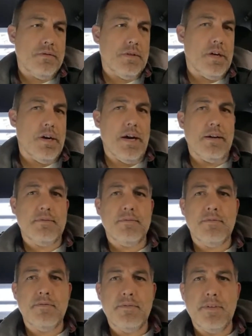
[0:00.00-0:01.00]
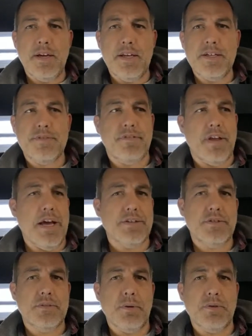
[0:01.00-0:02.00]
All right, it is
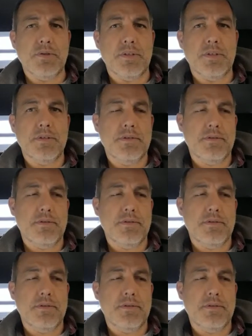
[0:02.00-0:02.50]
flash supposedly.